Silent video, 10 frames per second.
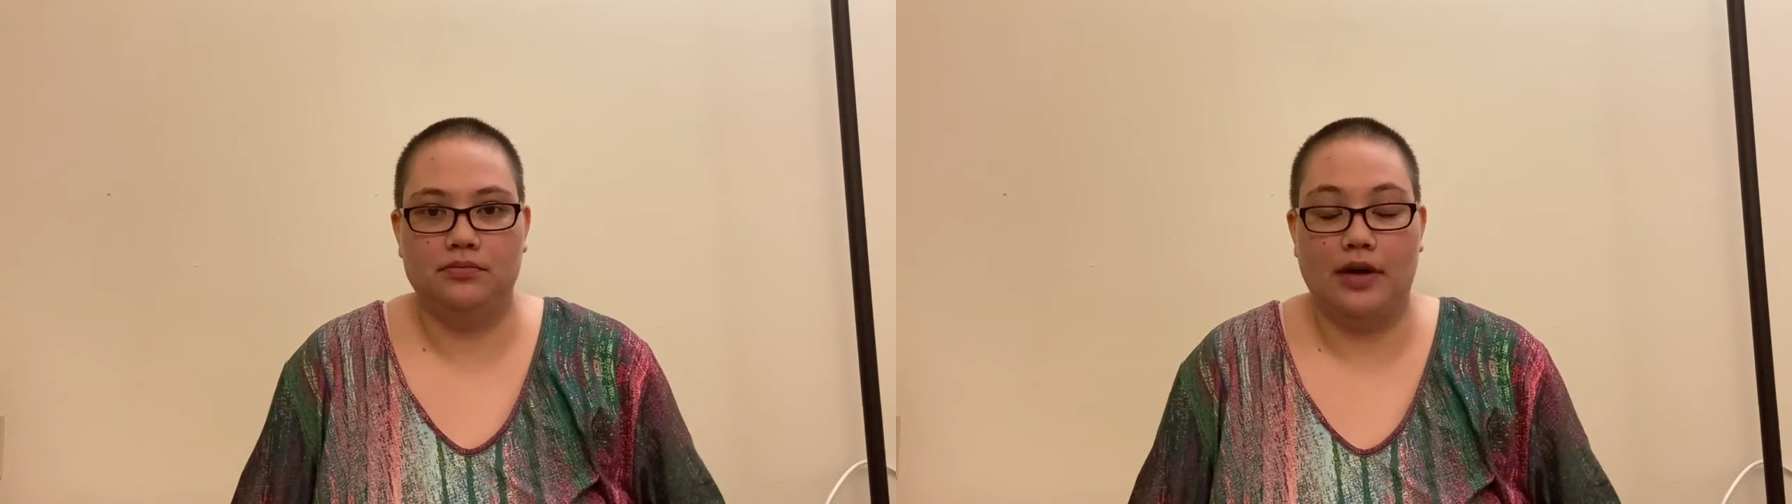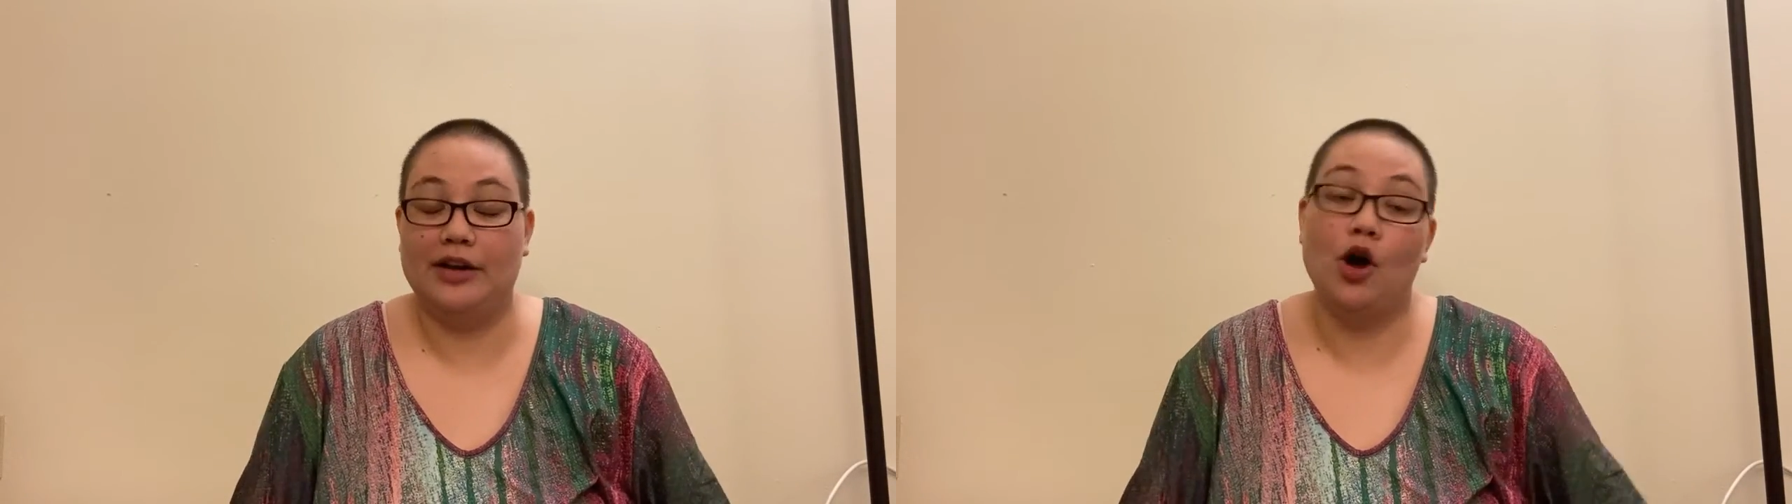
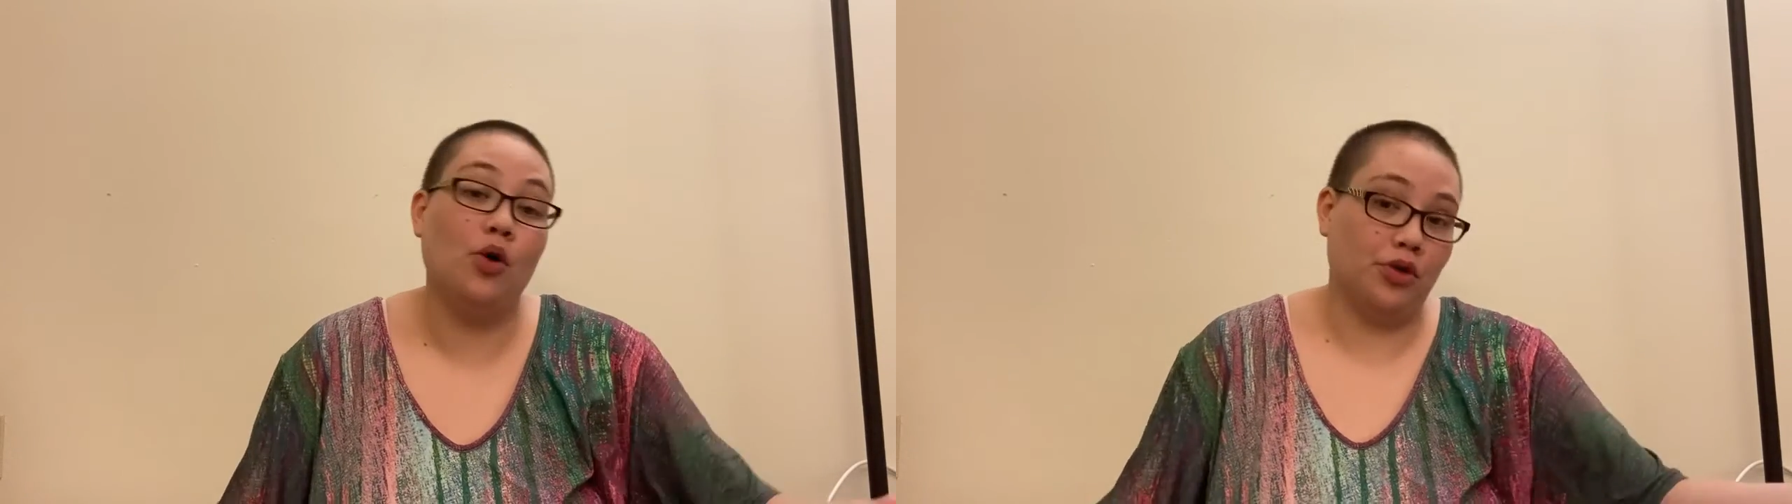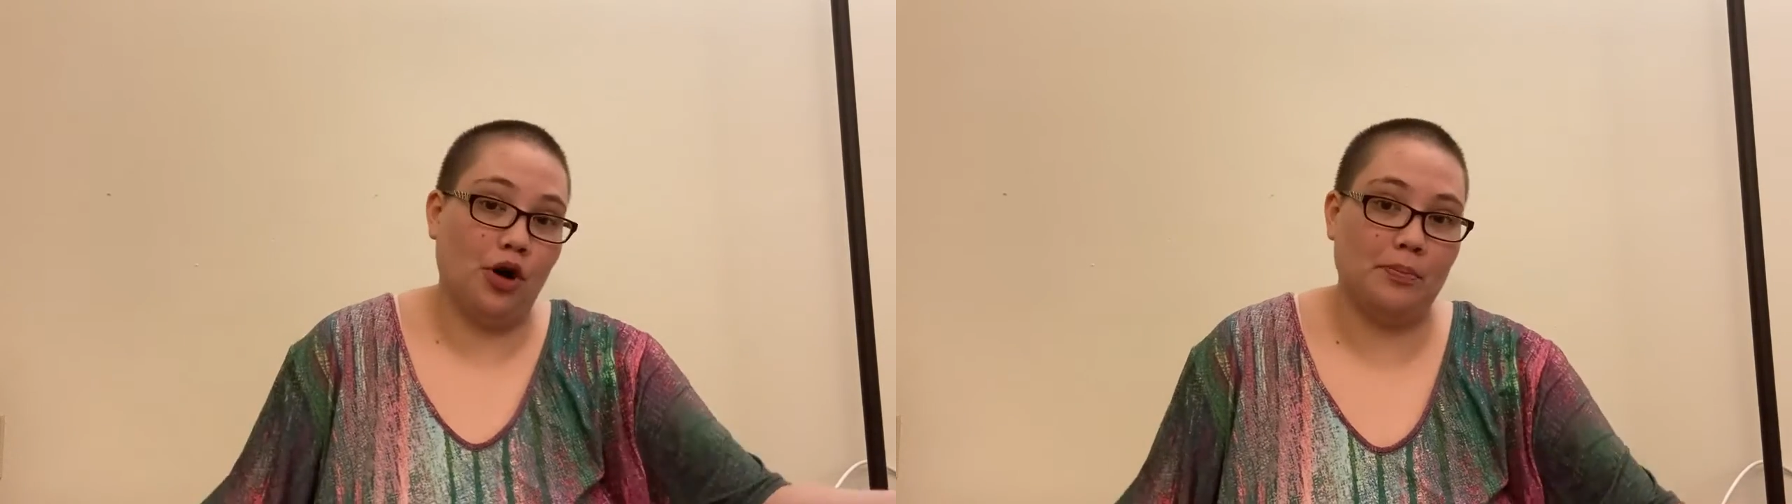I know
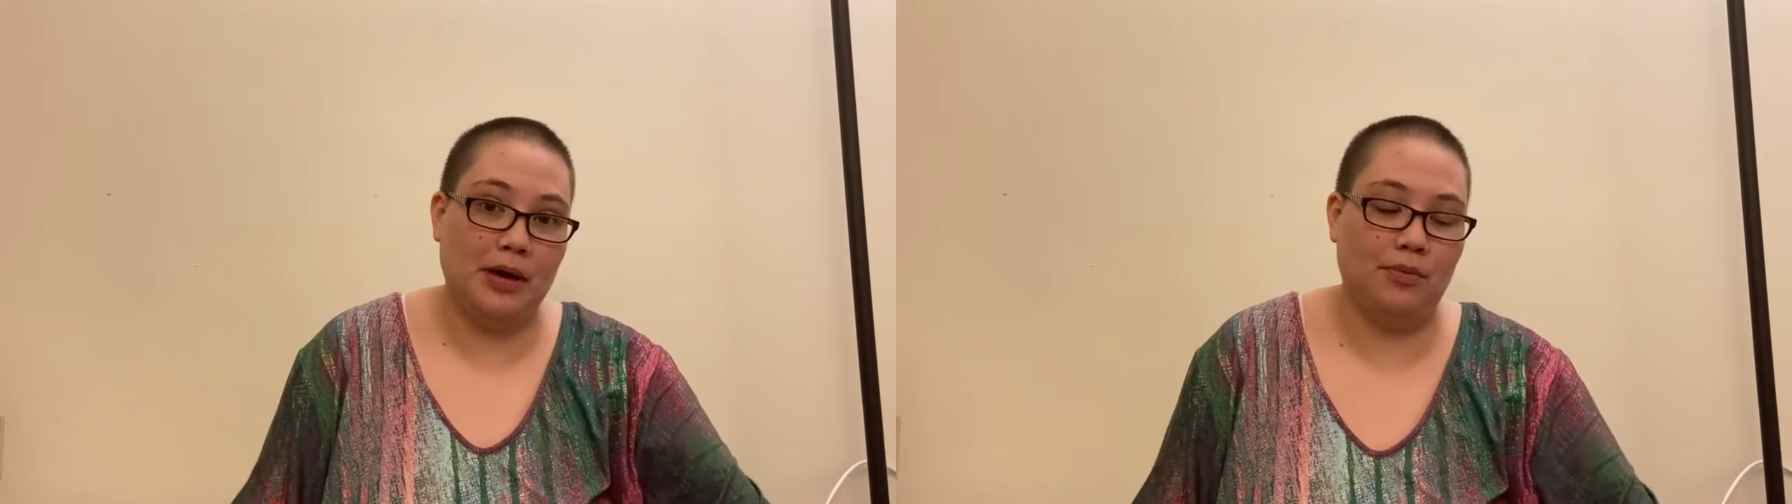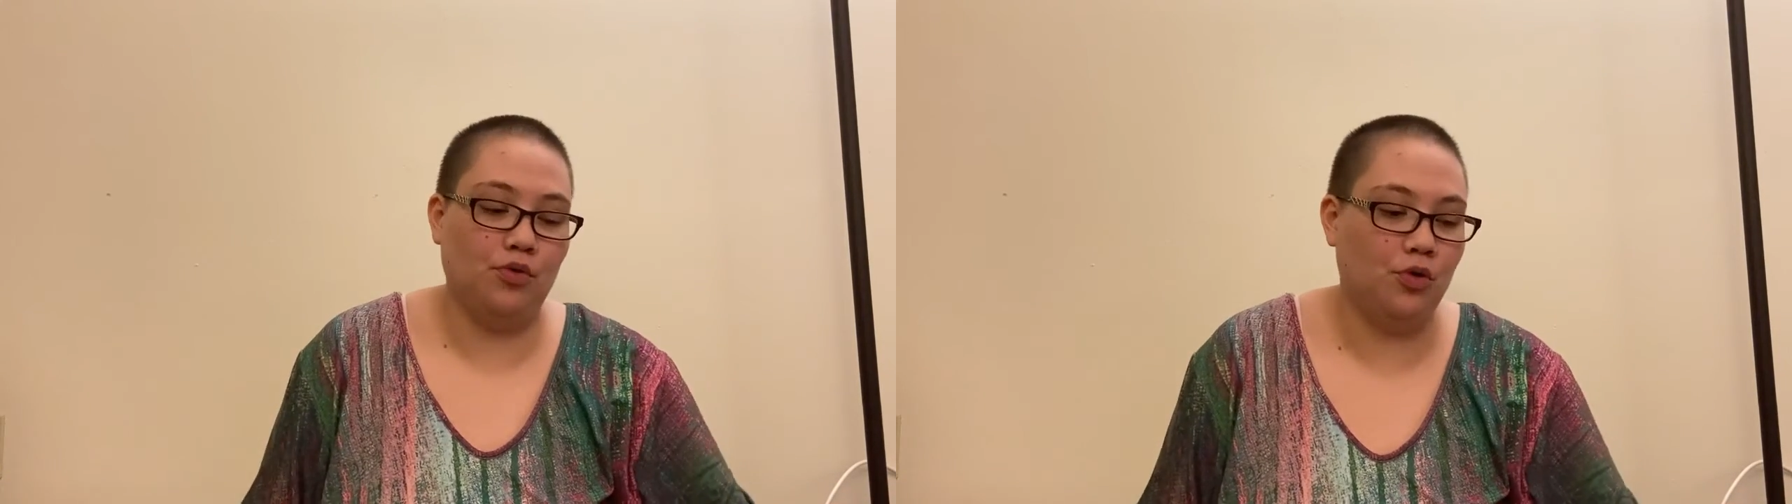there are
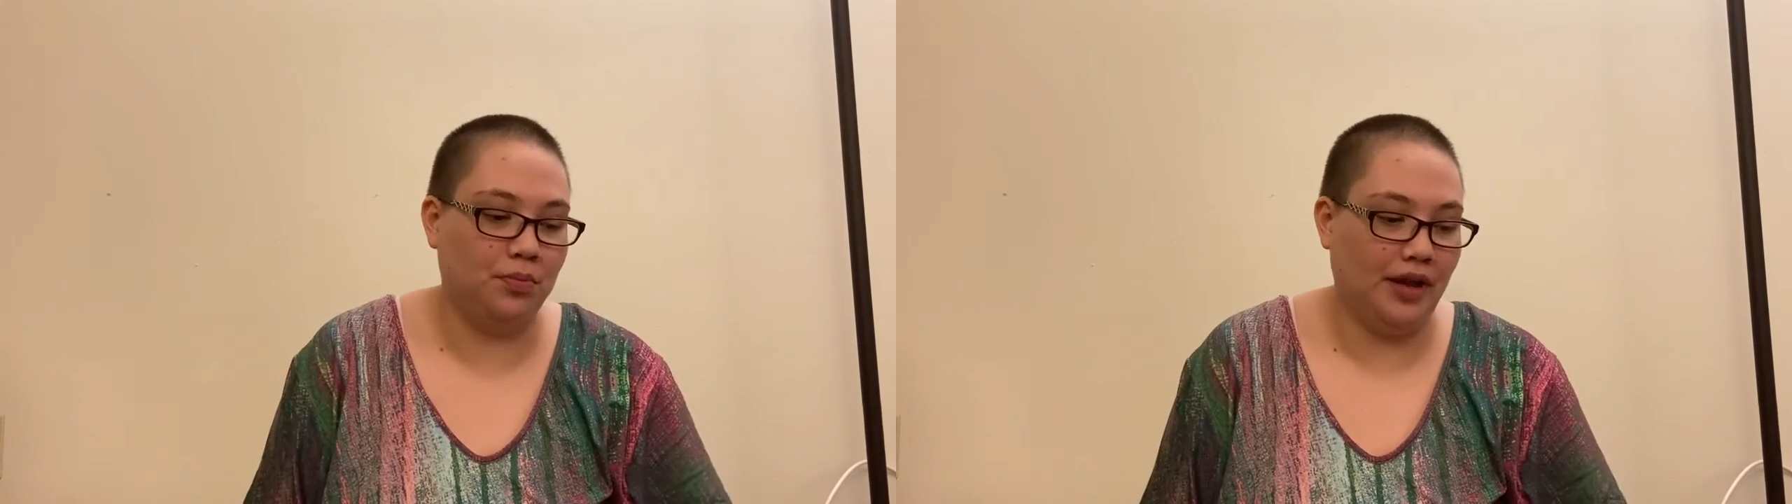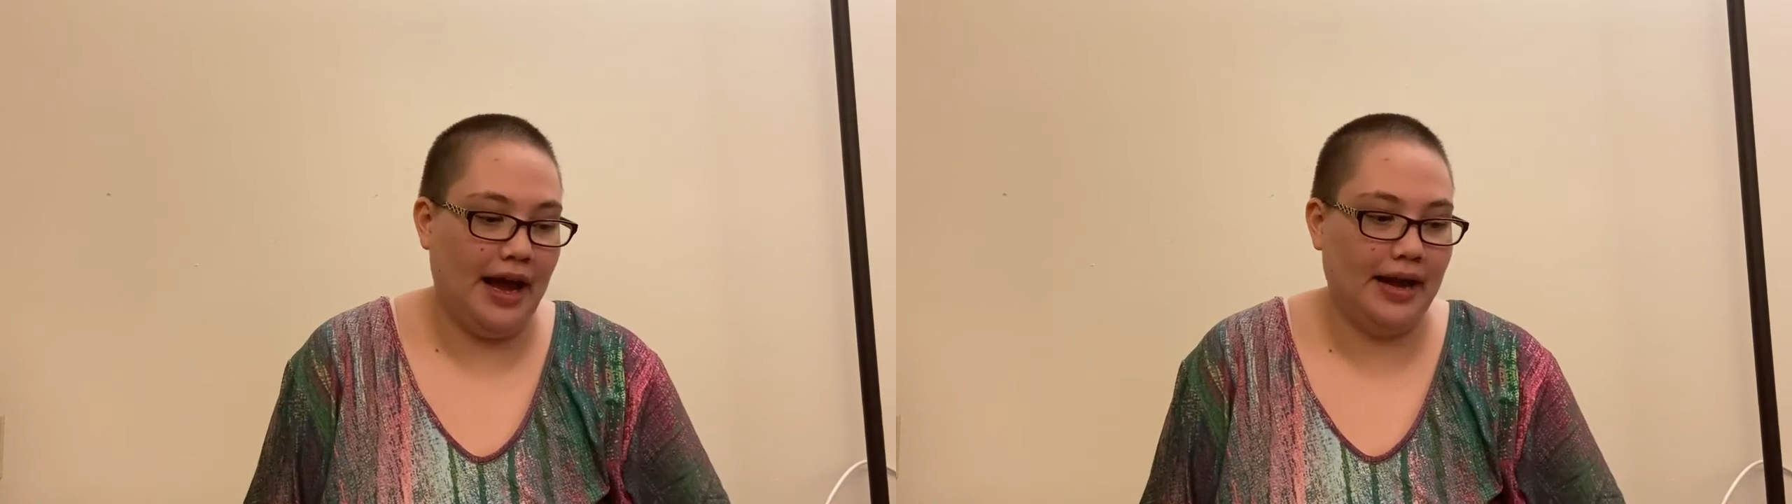people who
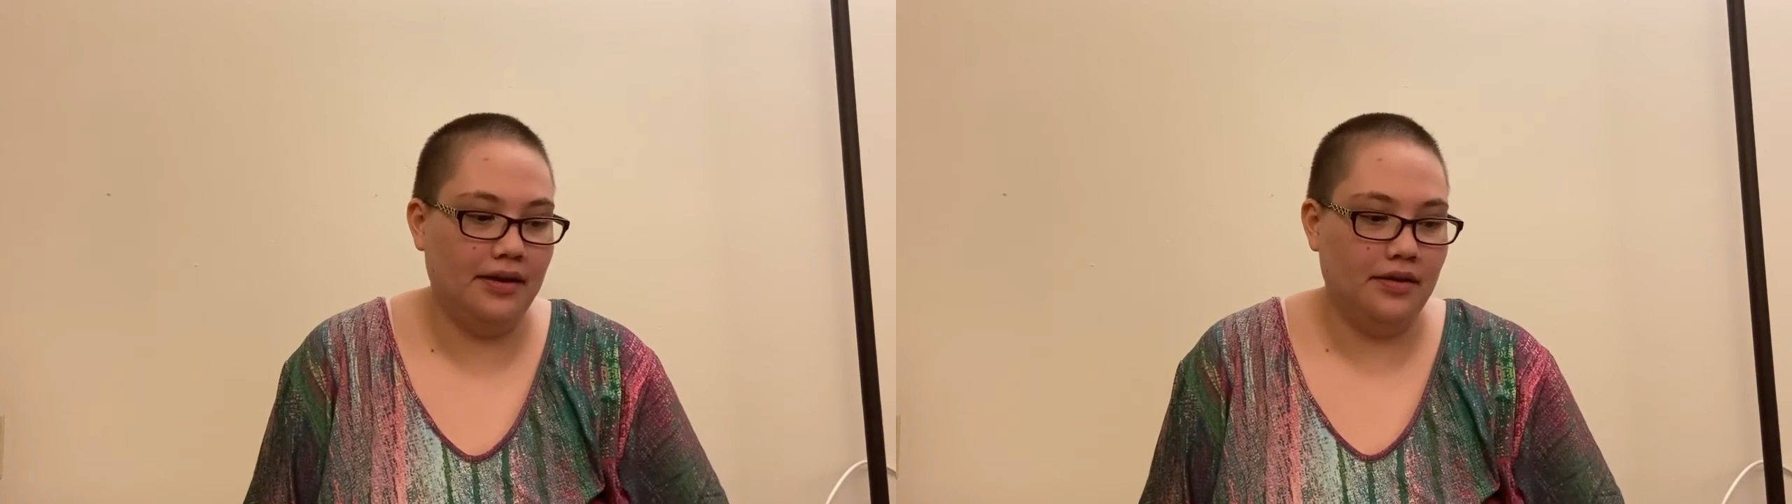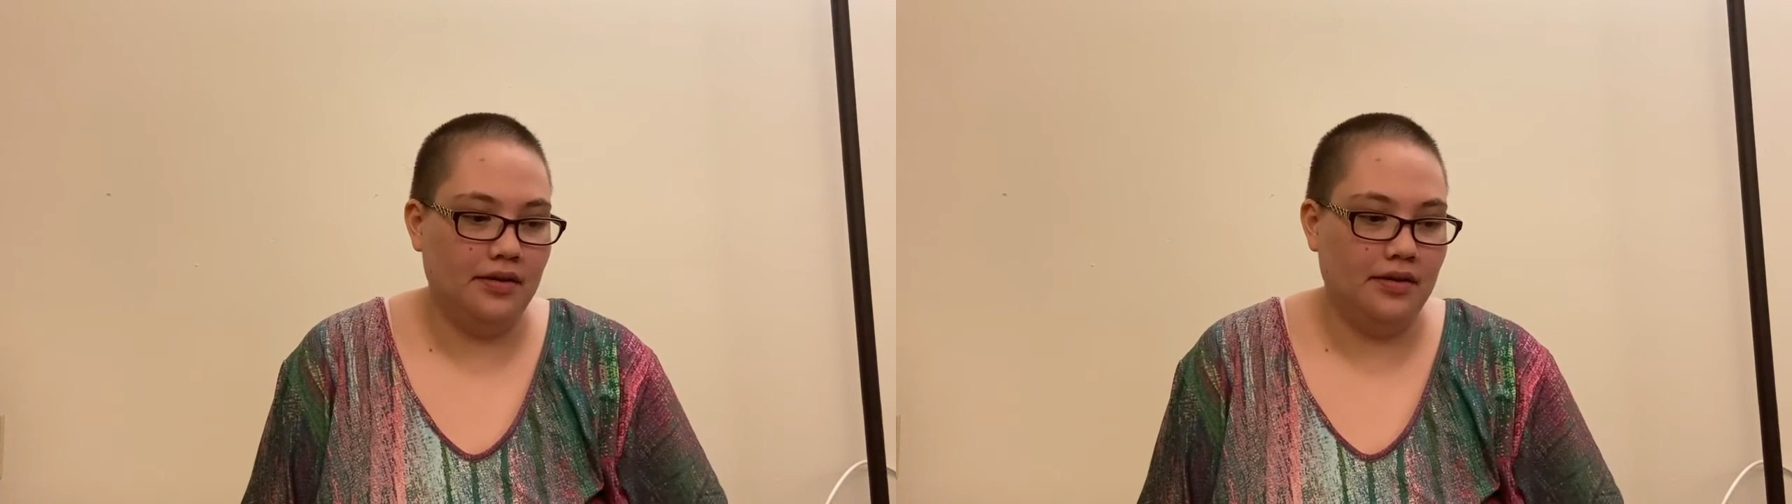play